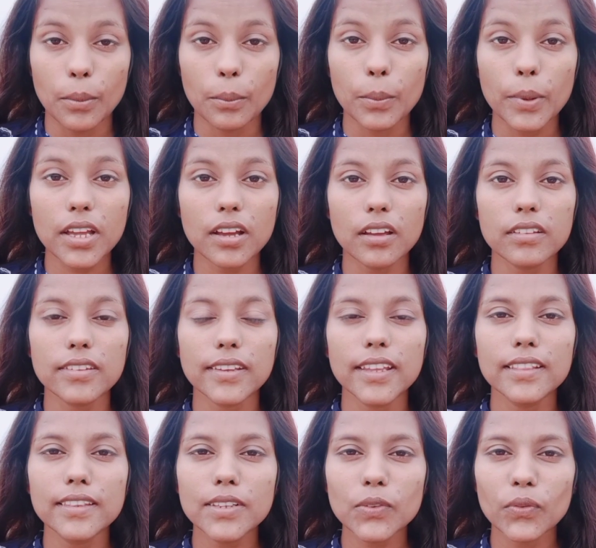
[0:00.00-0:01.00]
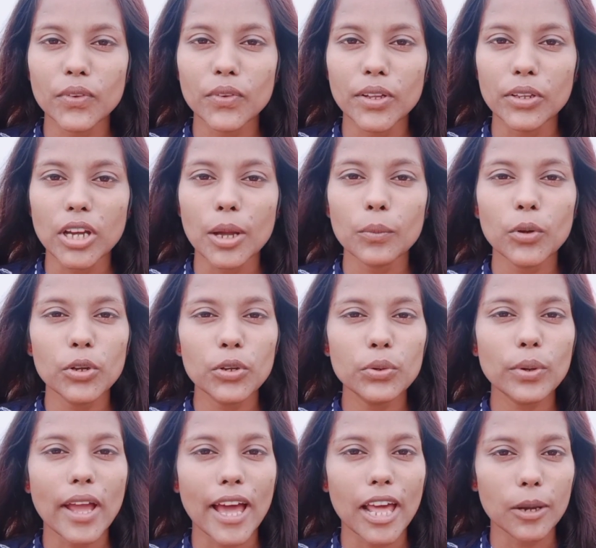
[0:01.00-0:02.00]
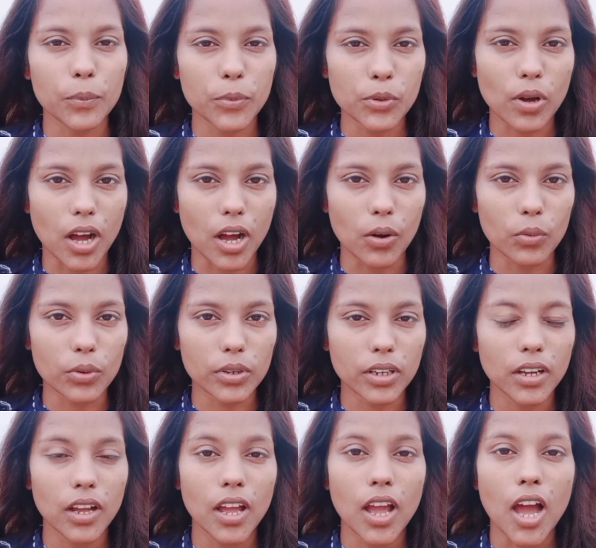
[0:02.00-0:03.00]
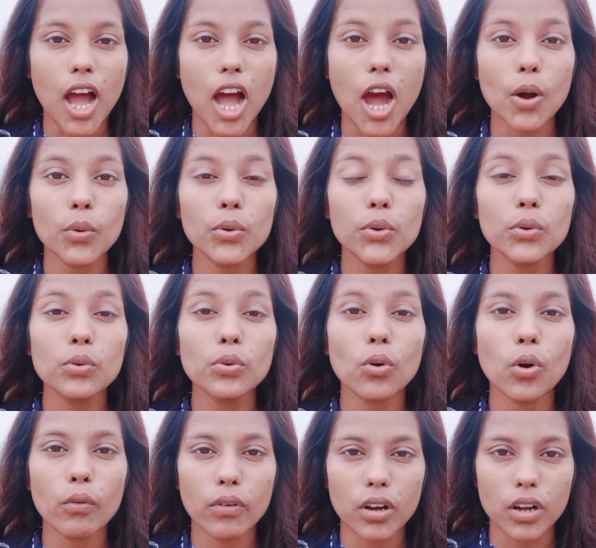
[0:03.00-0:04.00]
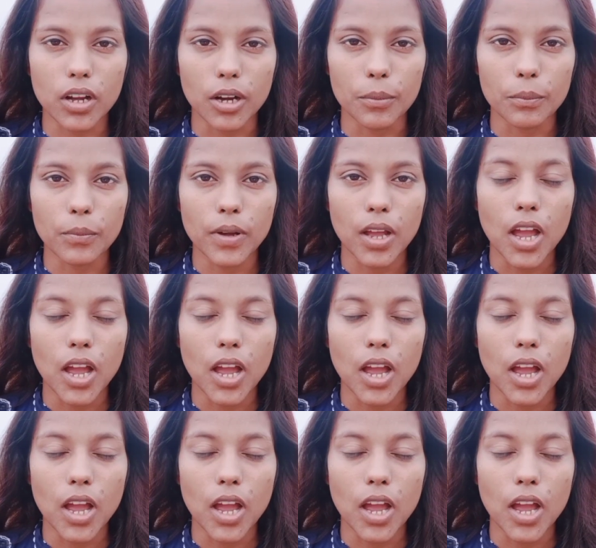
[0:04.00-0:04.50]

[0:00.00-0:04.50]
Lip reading: because in this video I'm going to help you out how to overcome,